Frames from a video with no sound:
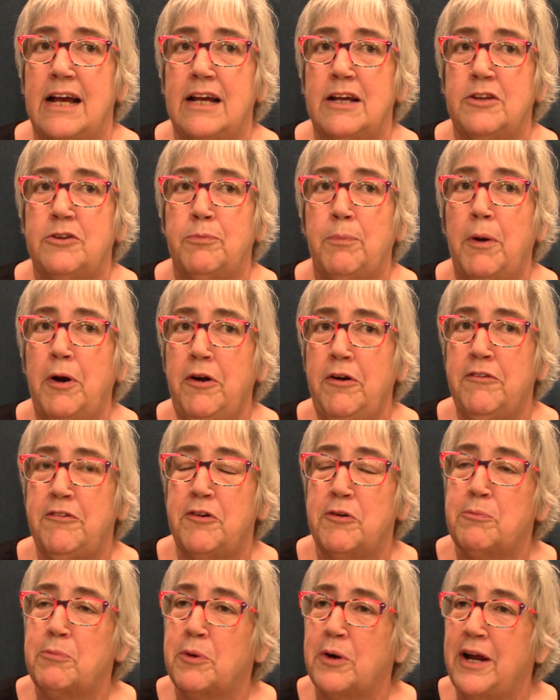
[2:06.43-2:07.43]
it's part of
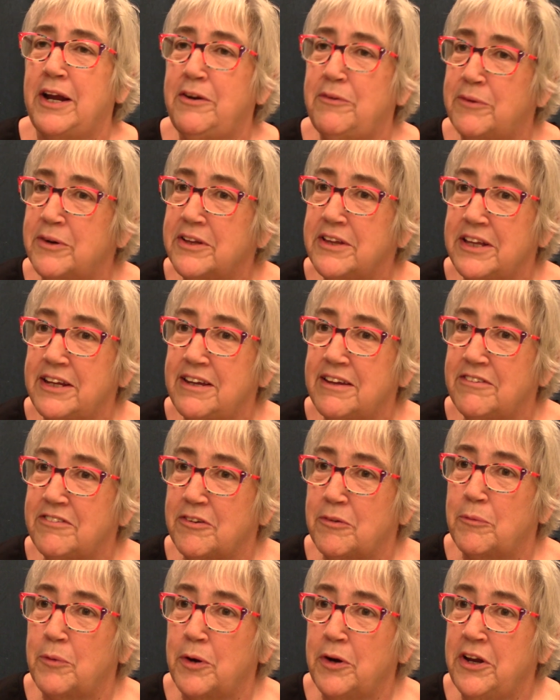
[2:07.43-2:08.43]
your brain really
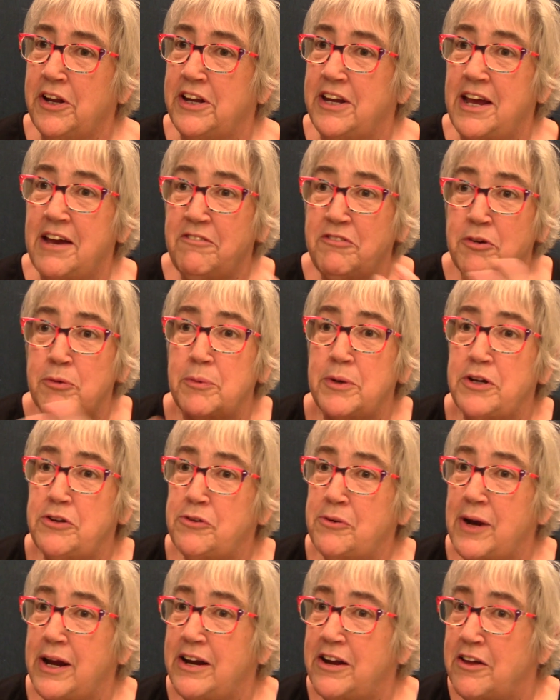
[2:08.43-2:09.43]
doesn't work and you have to
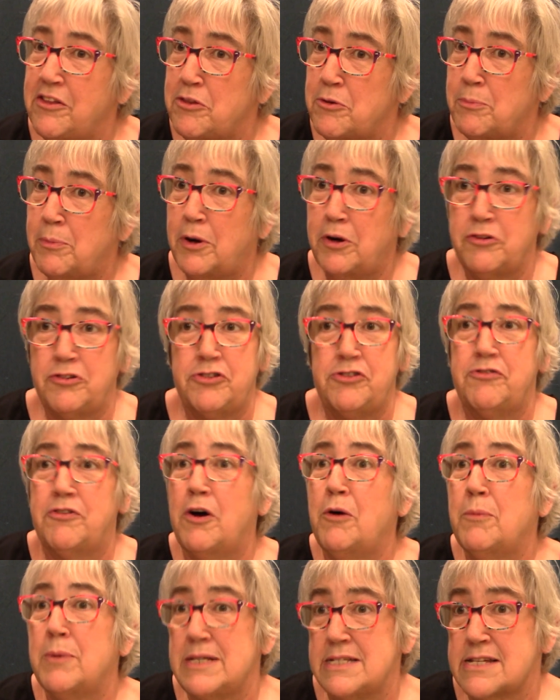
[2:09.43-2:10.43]
retrain other parts. You've
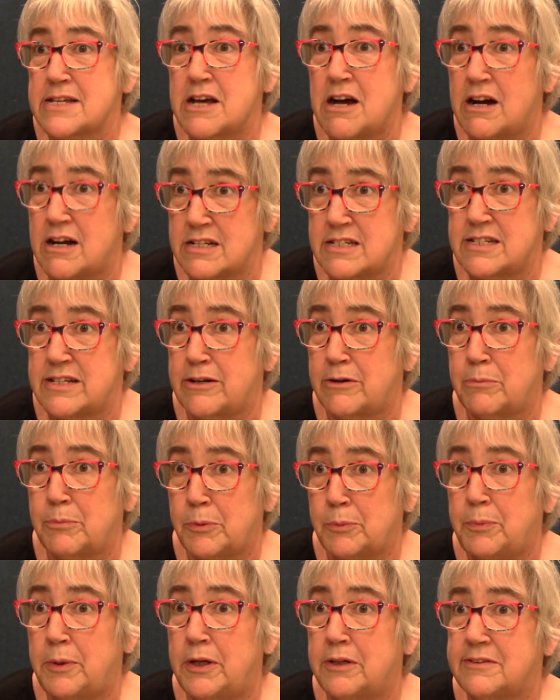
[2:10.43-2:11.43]
always got
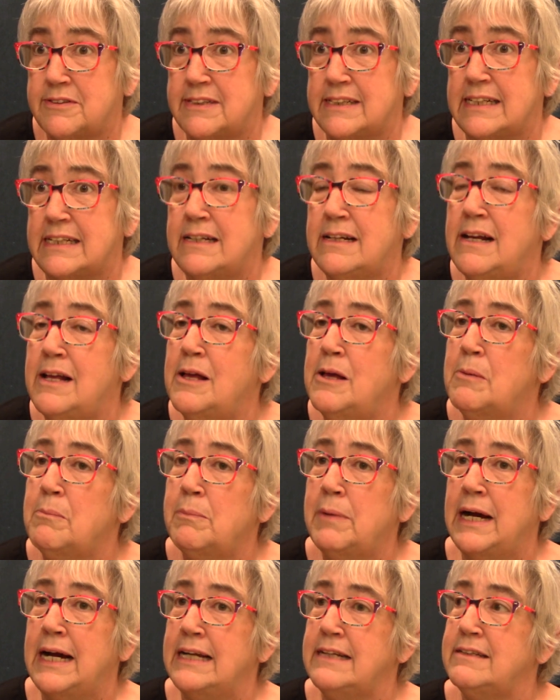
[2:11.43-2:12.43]
cerebral palsy,
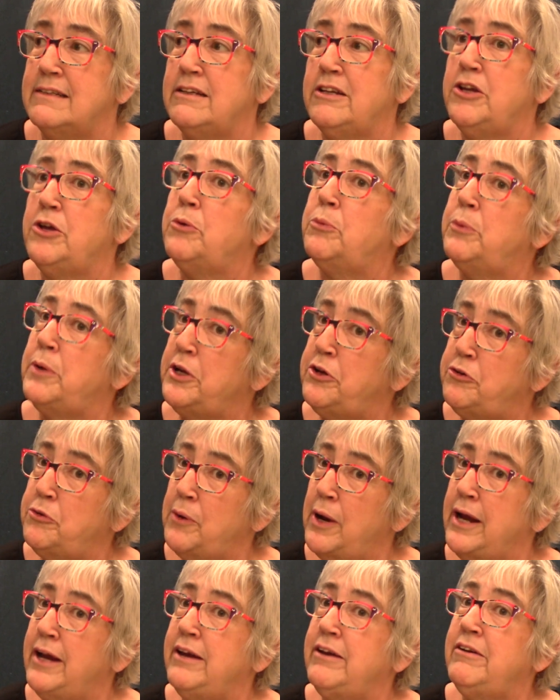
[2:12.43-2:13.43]
but you
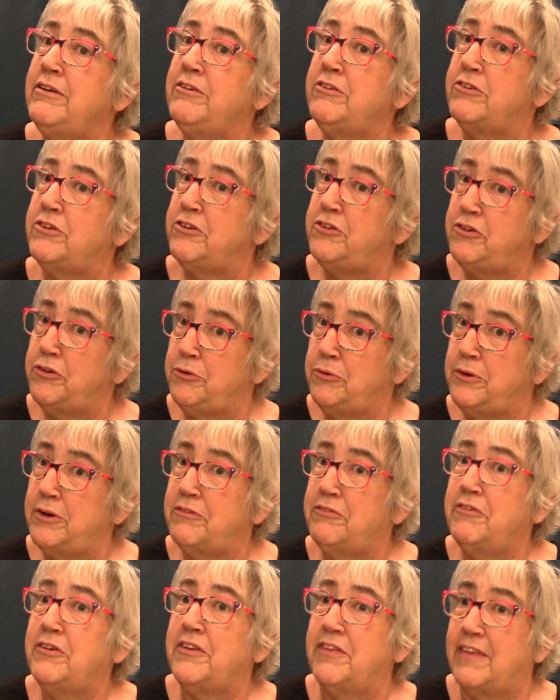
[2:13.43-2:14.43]
retrain to do
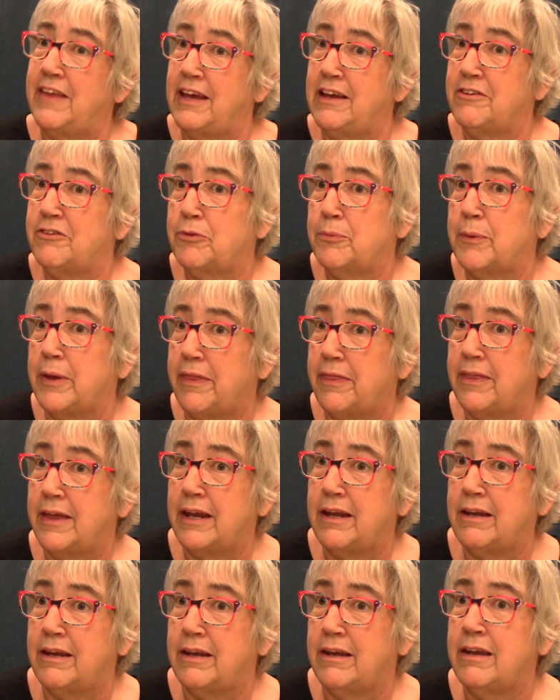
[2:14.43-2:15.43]
different things with
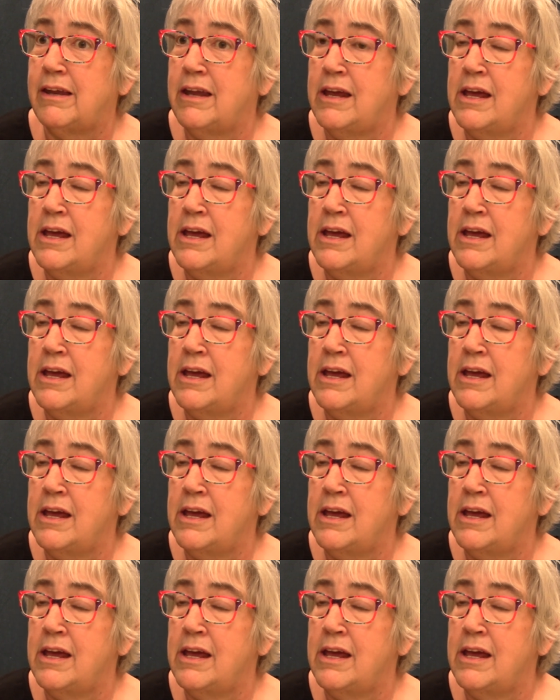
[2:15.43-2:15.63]
it. And